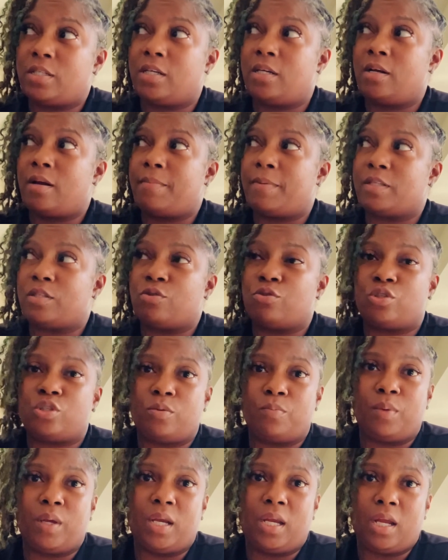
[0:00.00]
it on my
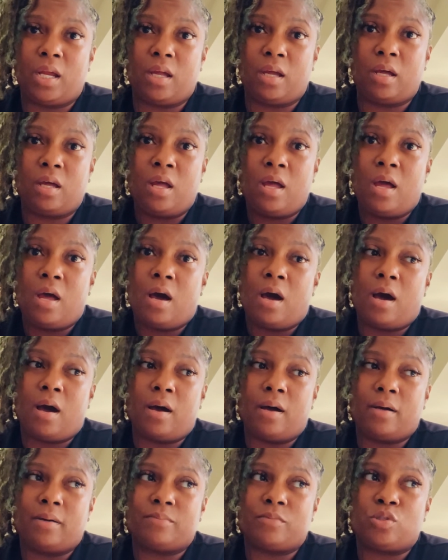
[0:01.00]
social media
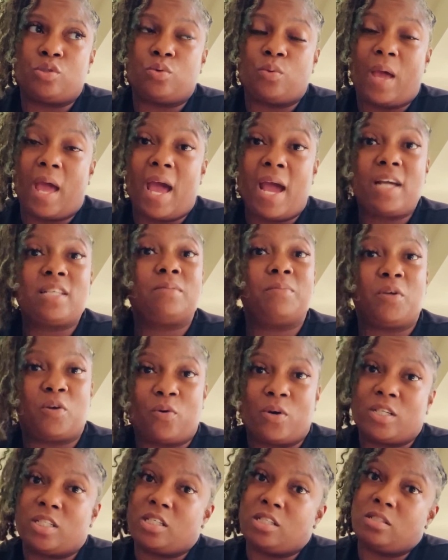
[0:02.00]
to ask me
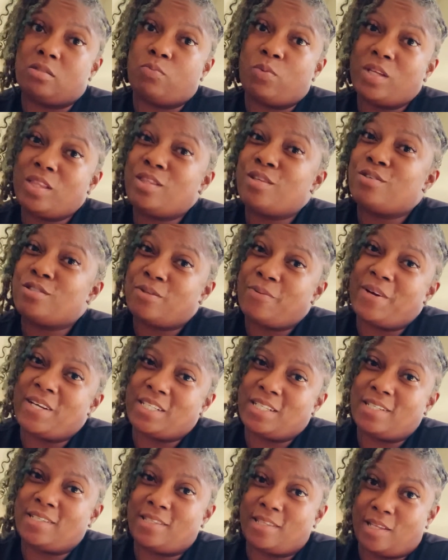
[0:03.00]
questions. What those
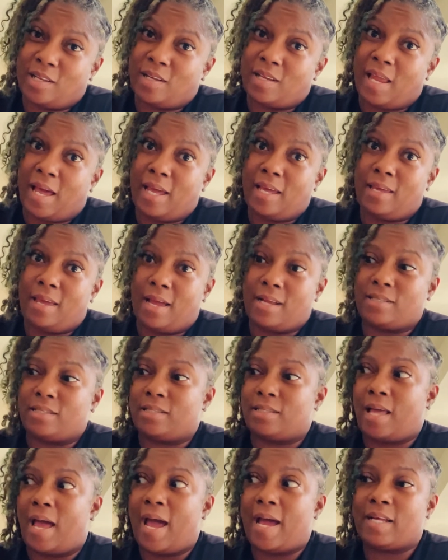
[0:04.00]
questions look like? Yes,
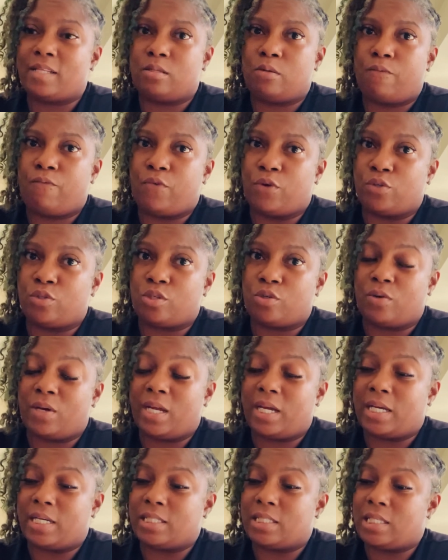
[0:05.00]
I had to filter
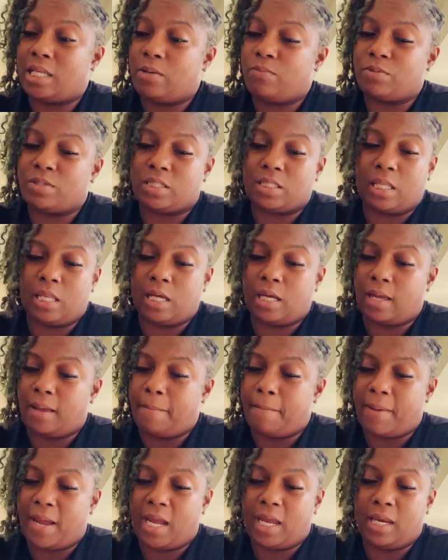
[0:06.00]
it because it was
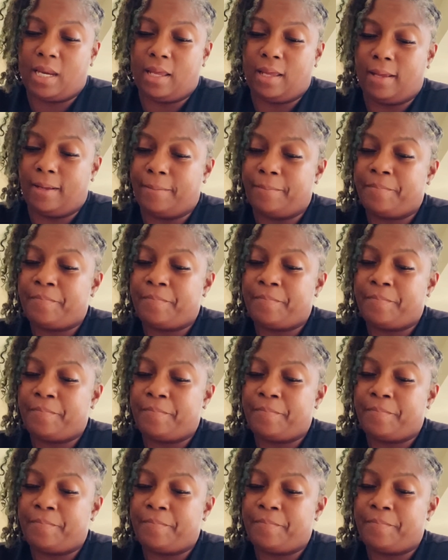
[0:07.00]
looking mighty